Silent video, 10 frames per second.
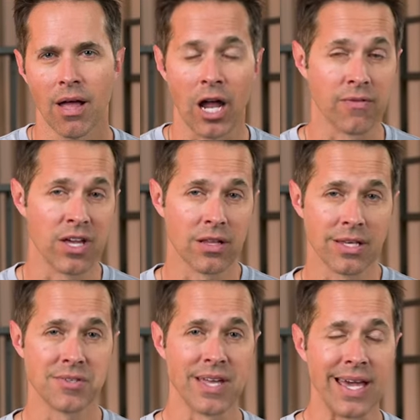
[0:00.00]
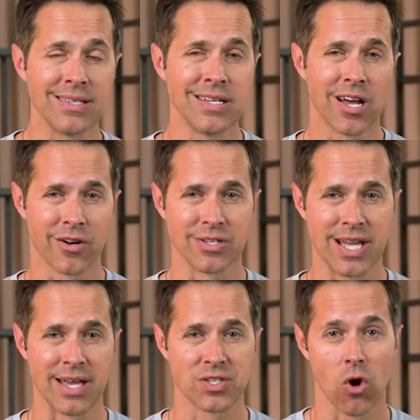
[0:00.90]
Out of the at least eighteen hundred
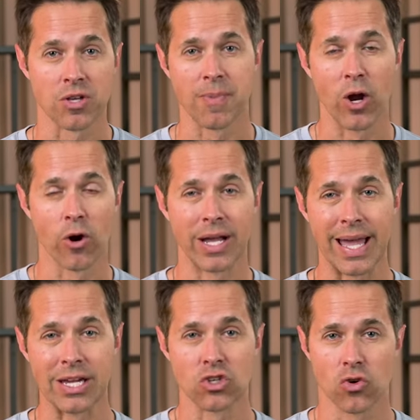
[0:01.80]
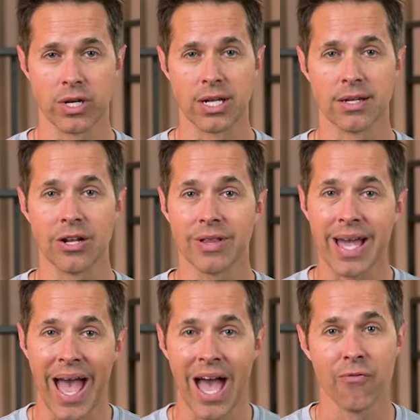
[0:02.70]
deaths caused by Hurricane Katrina, nearly
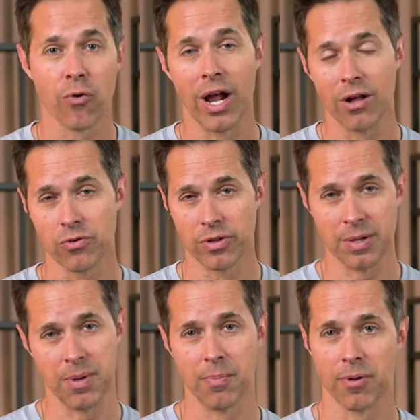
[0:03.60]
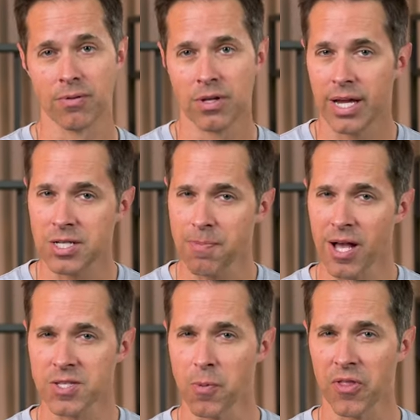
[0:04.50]
half were elderly people, and it's
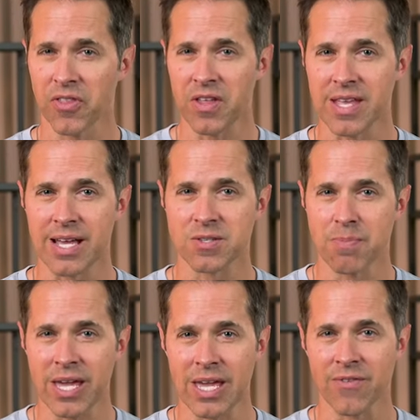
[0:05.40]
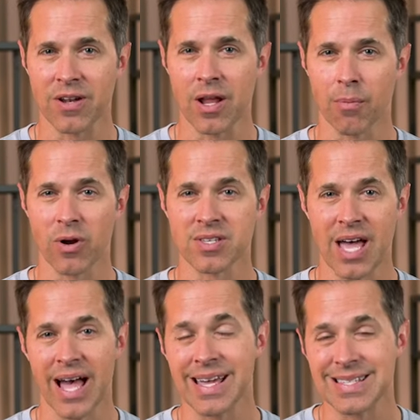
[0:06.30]
possible that the deaths may even number as
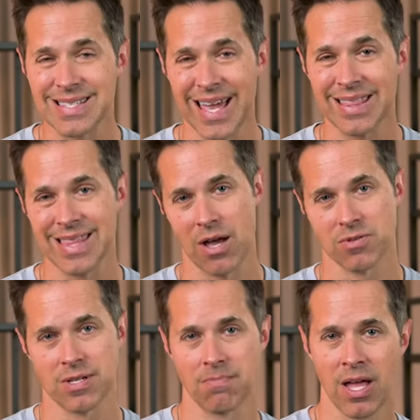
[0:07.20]
high as ten thousand.